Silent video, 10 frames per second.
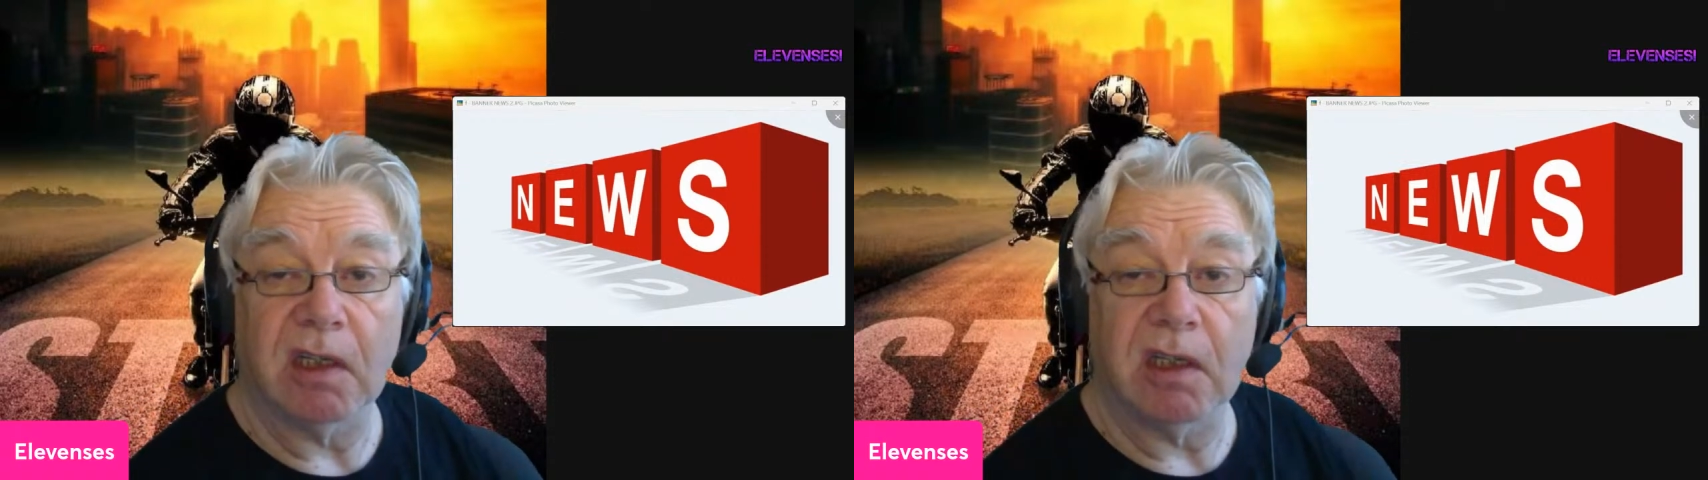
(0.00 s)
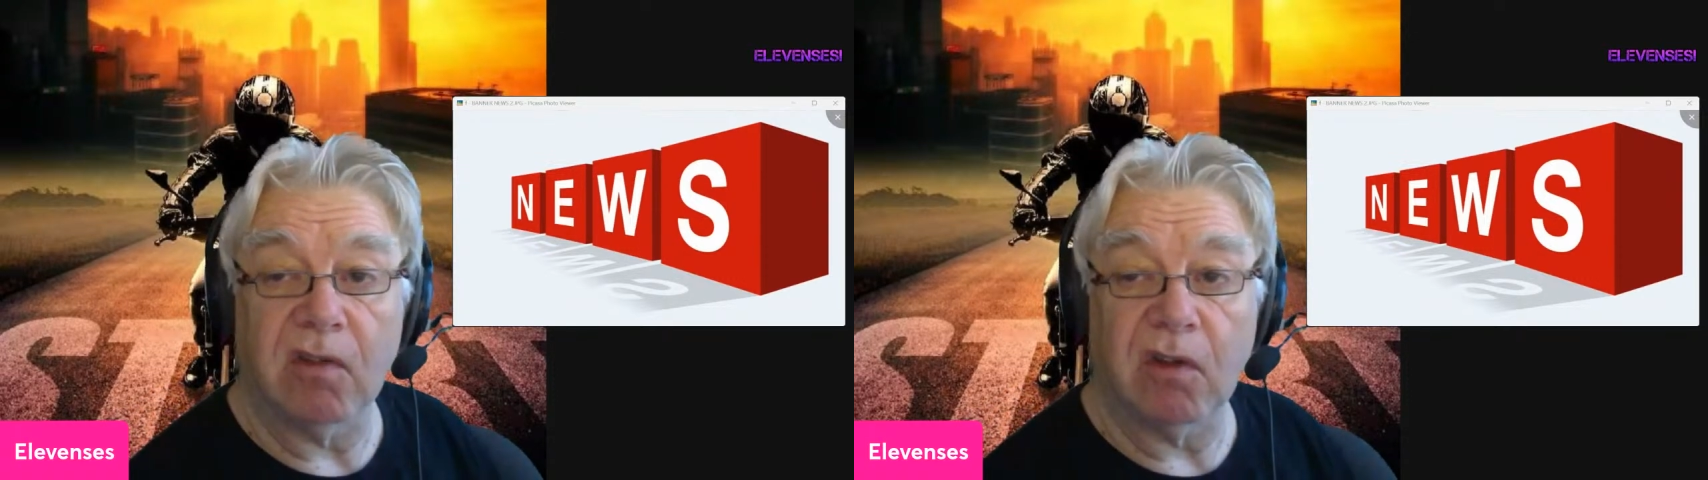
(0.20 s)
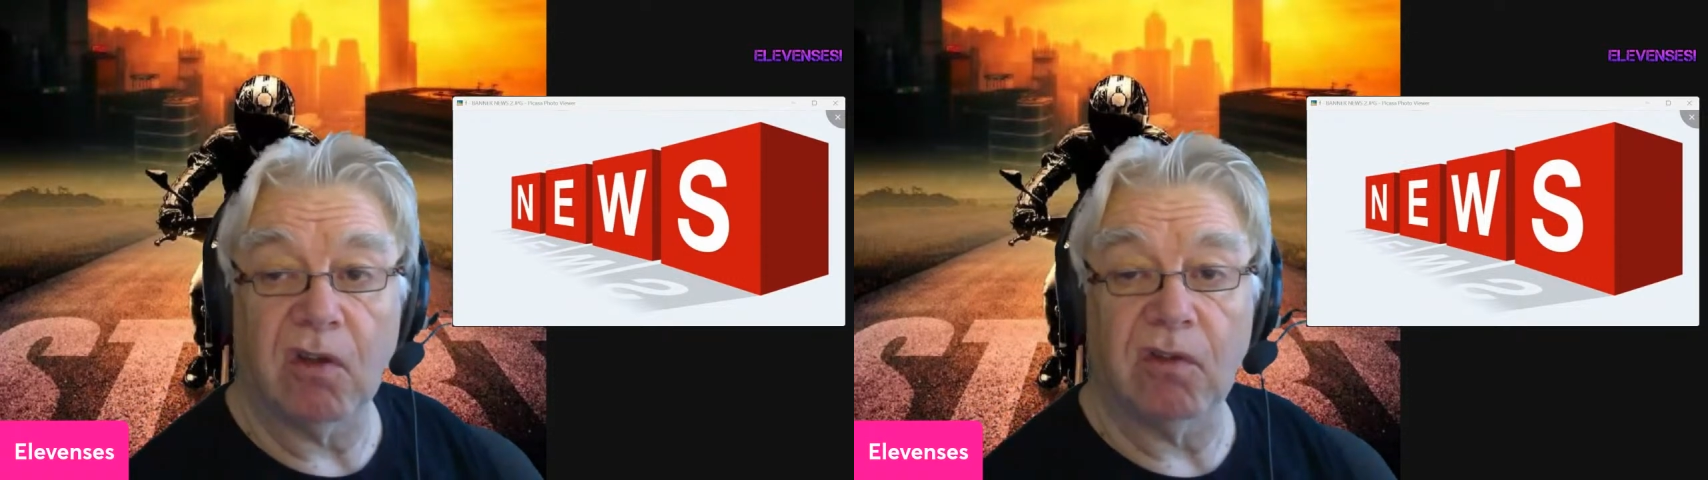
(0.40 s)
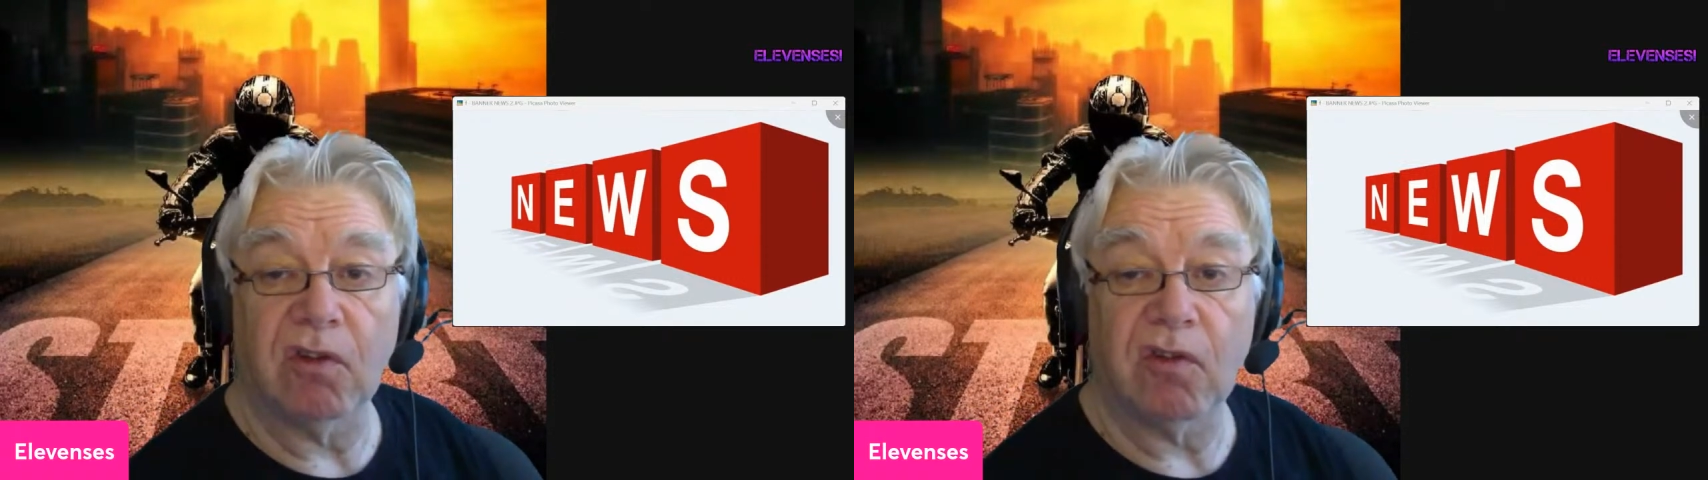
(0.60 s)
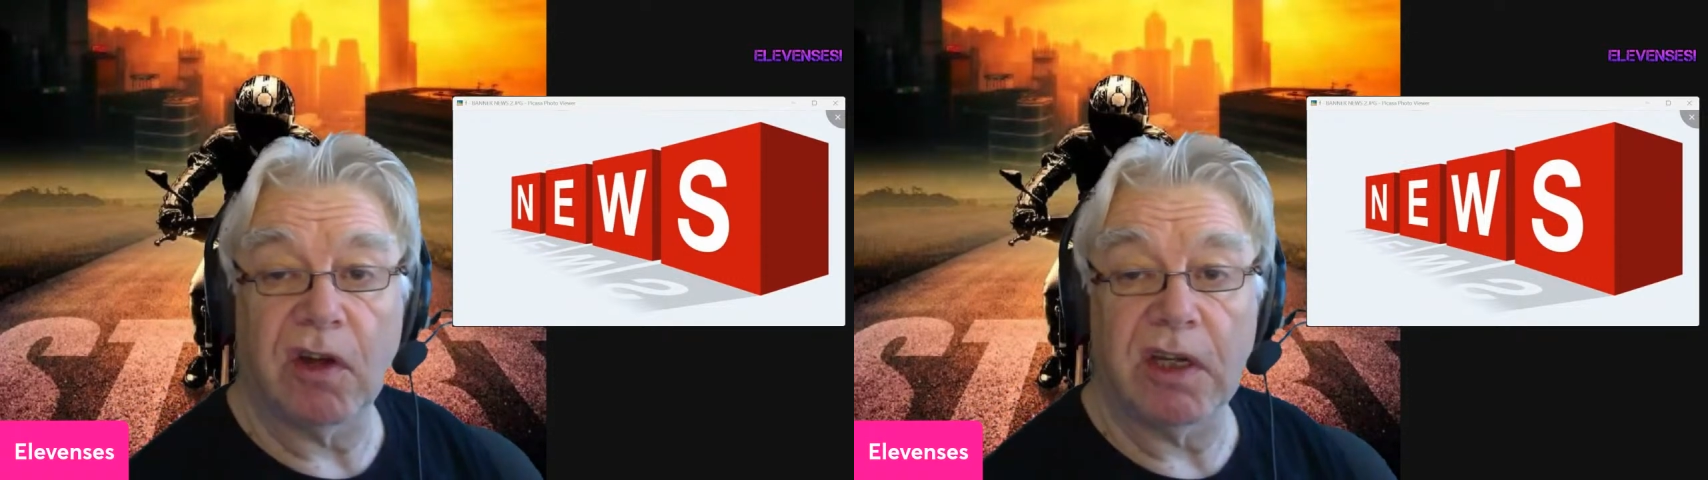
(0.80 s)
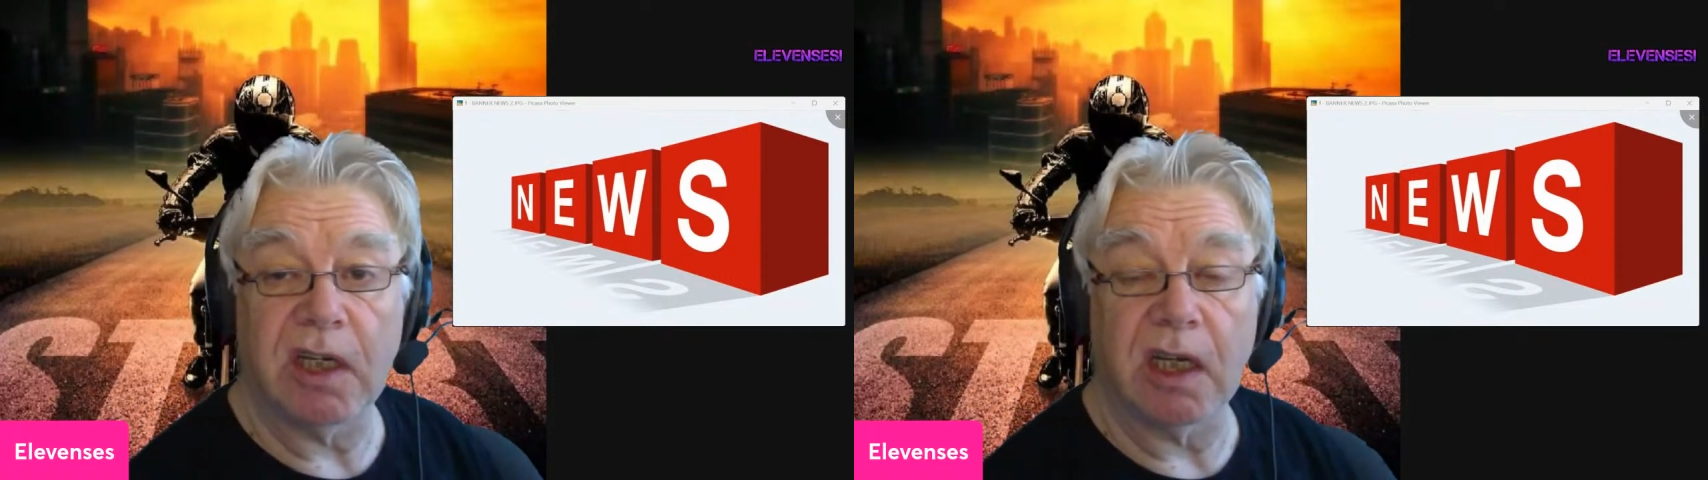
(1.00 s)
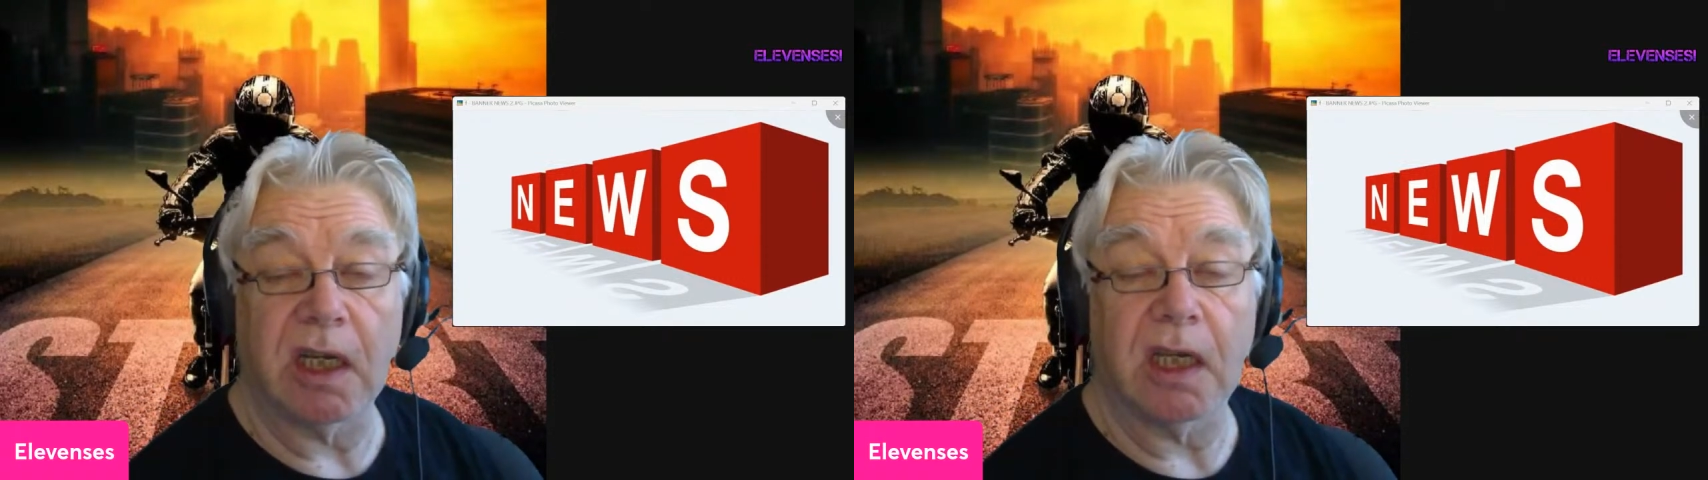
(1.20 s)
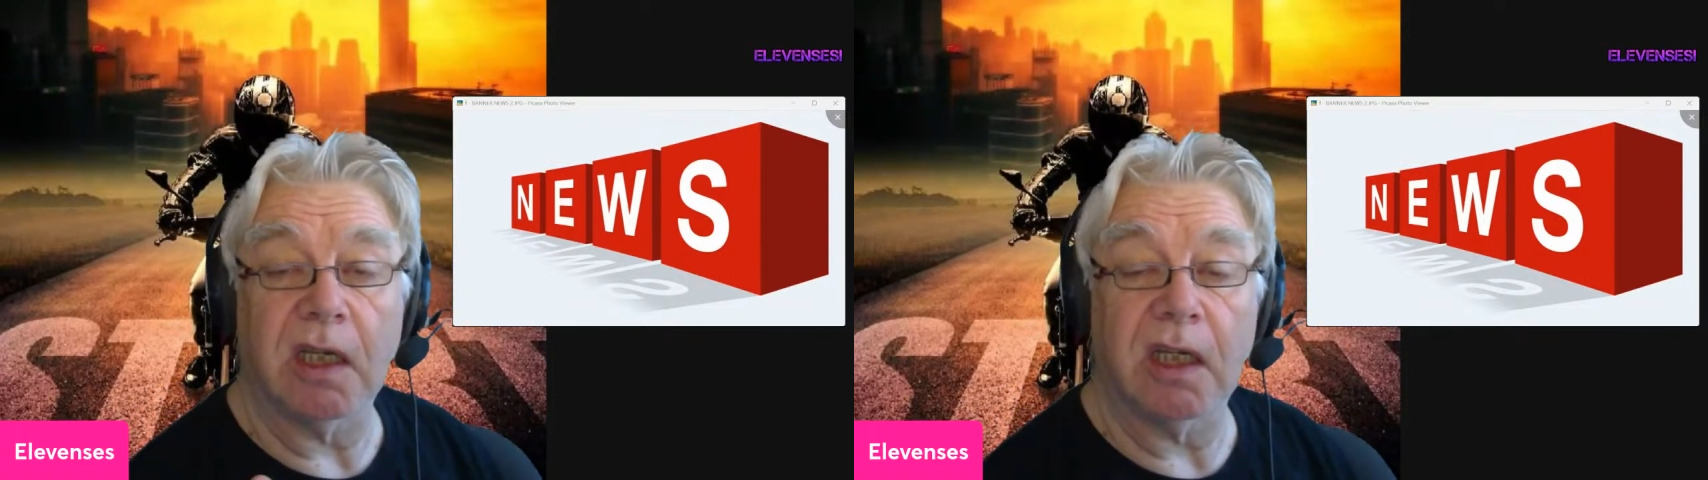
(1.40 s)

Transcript: and he started training again.